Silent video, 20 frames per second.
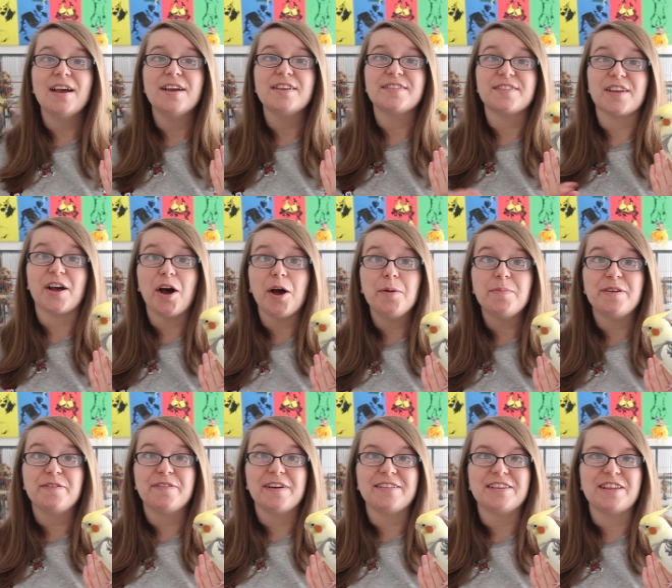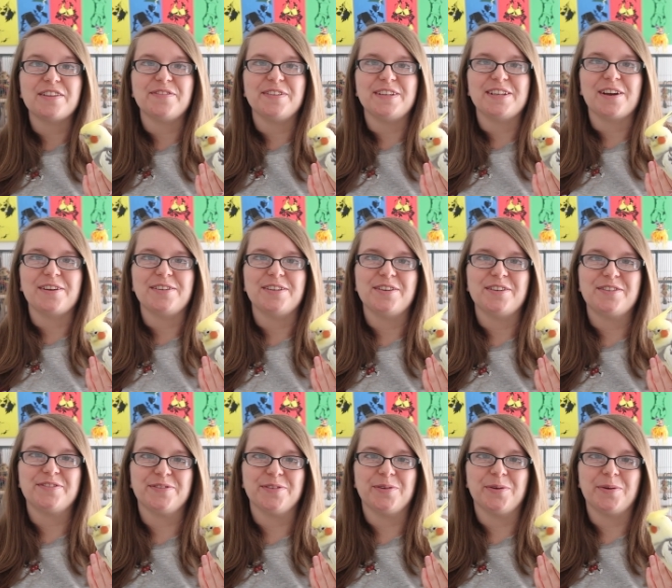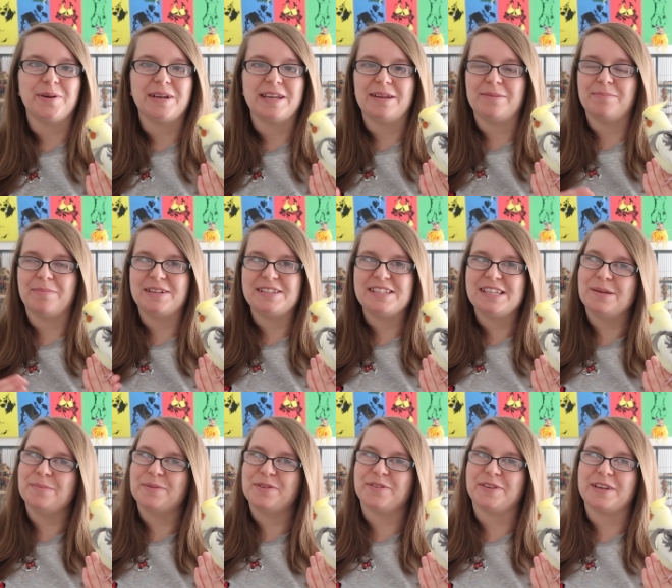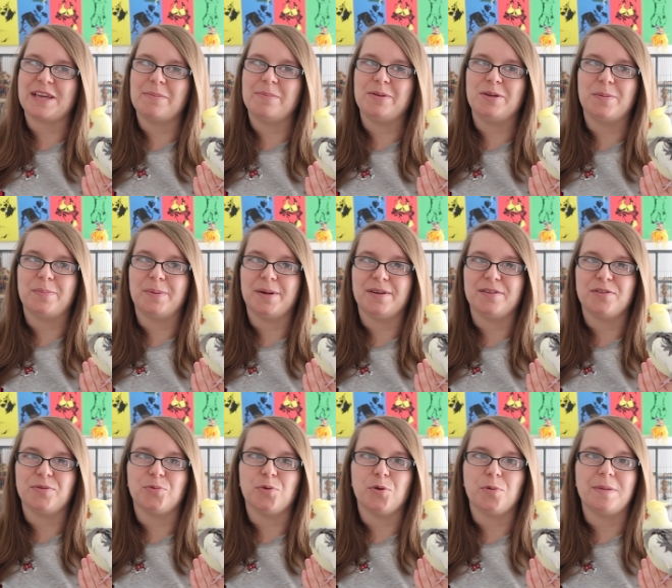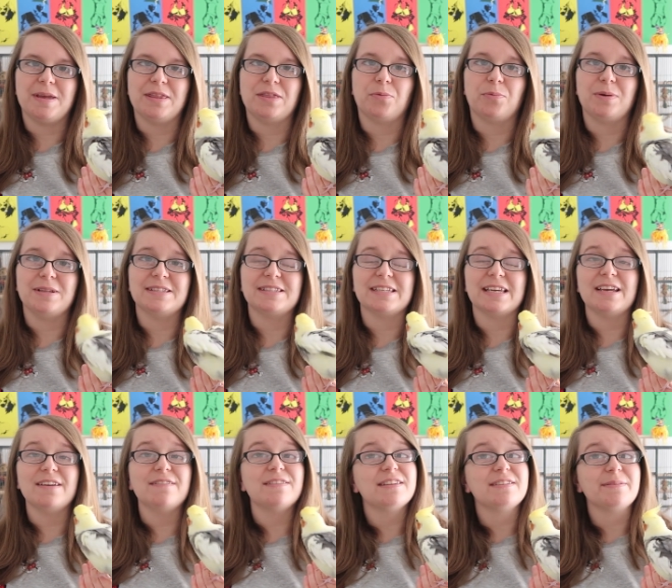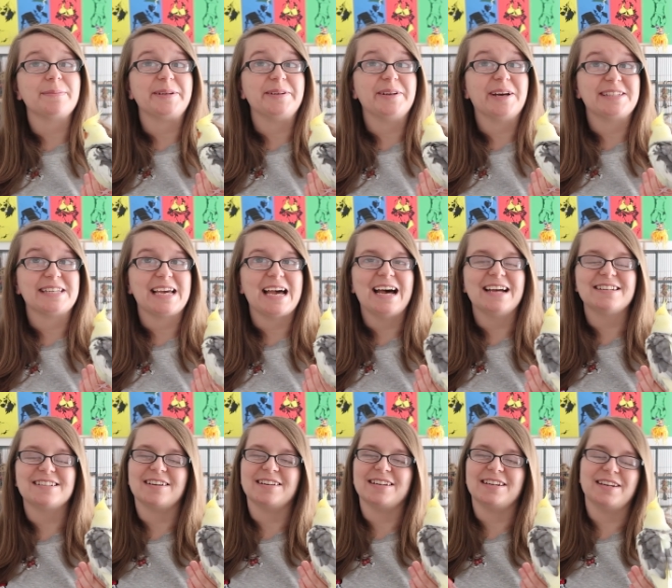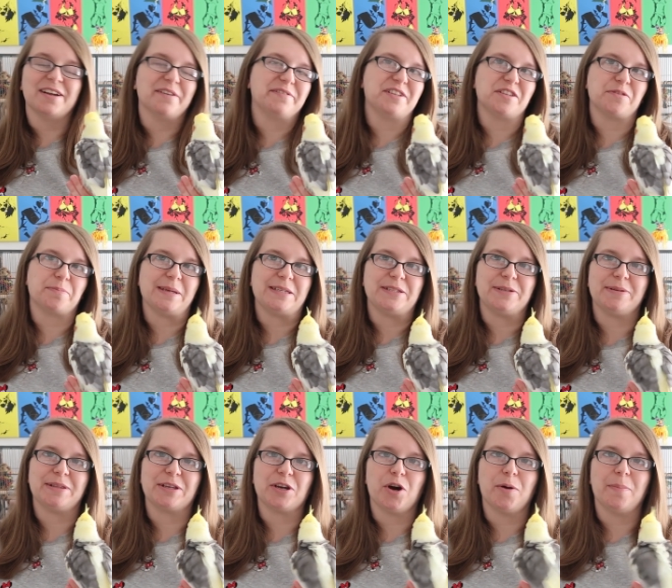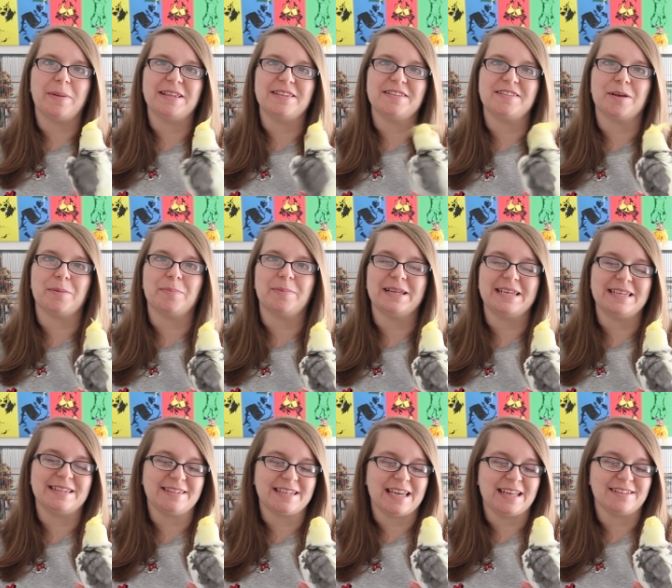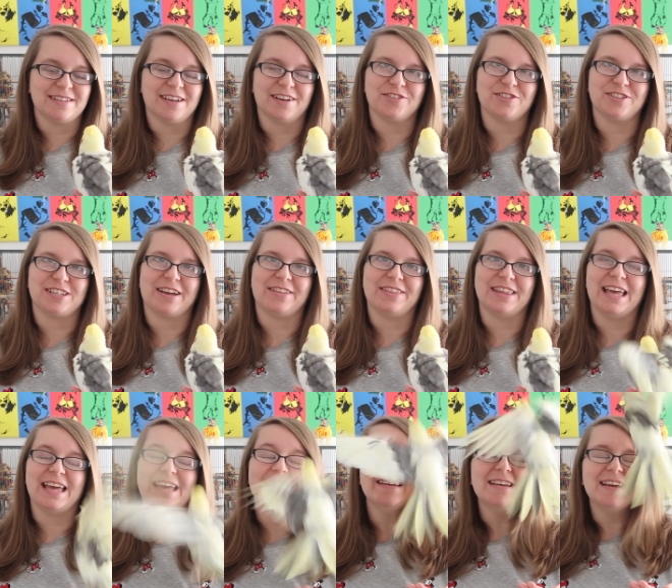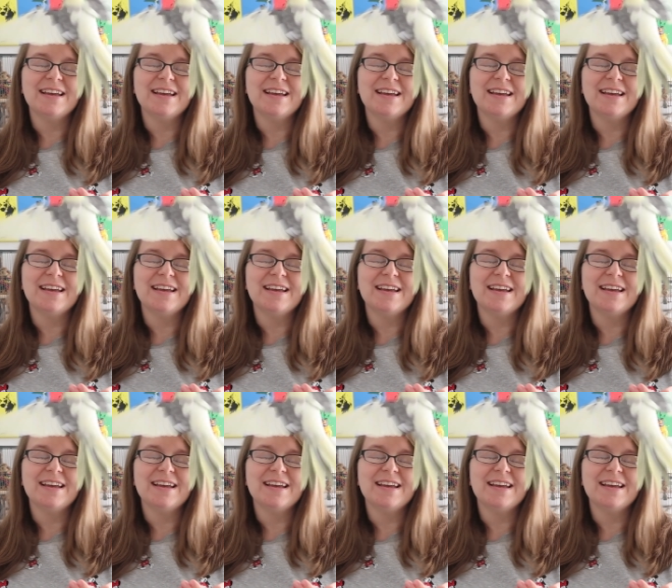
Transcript: So I hope you found this video useful in my tips for keeping your birds warm in the winter. If there's something you'd like to add, I'd love to speak to you in the comments, so please get in touch down there.